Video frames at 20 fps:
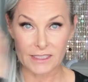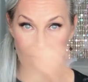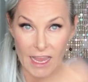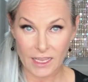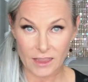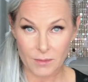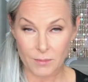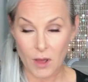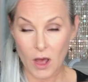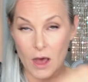
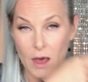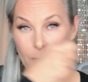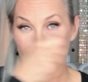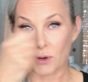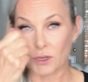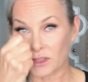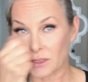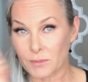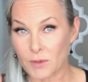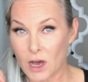take them on,
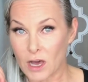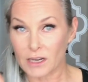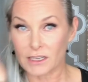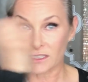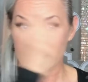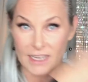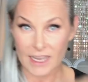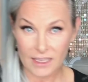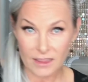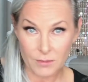put them on
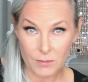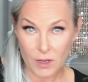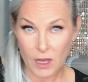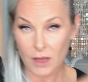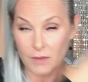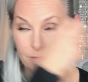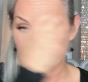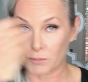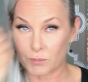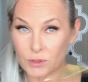and take them
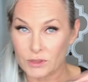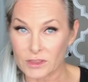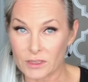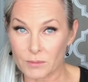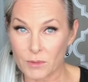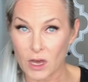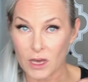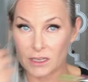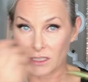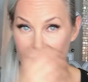off and put
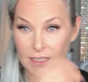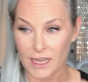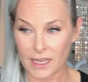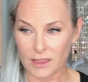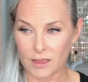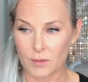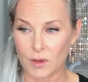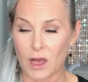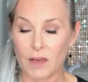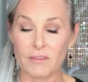them on and
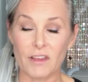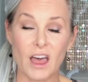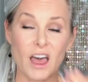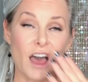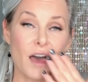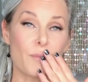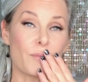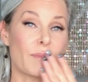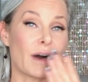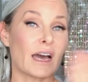take them off,
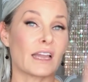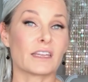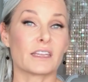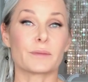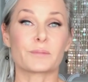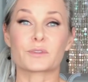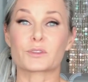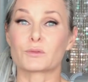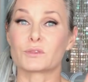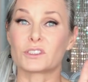my
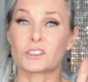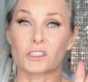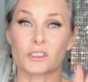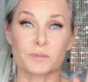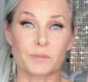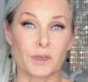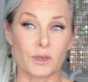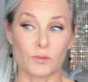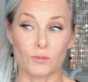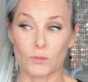lips would
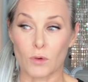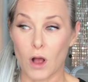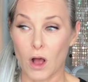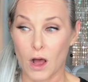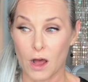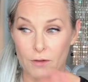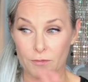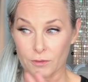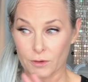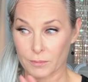just be
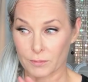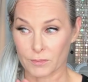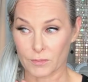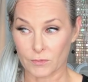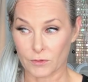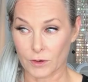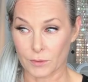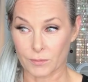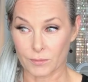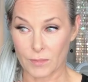raw
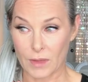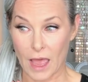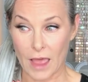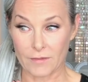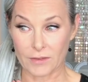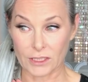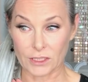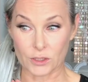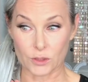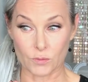from
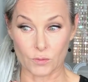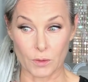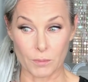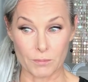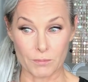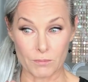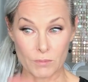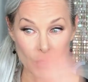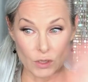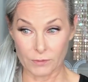having to
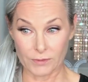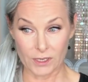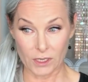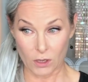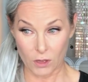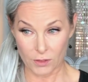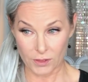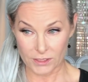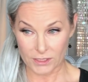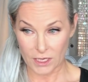remove it
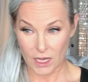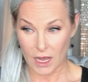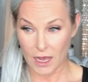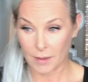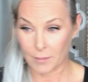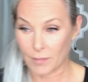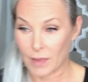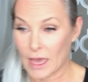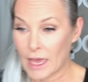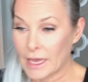all the
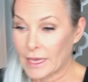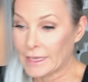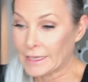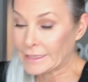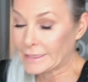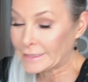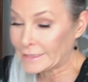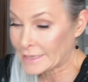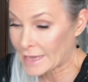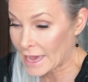time.
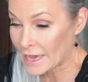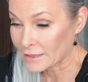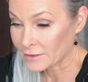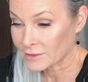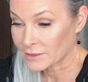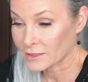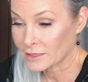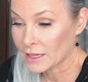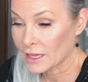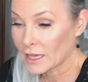
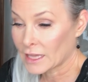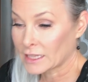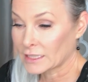Yes,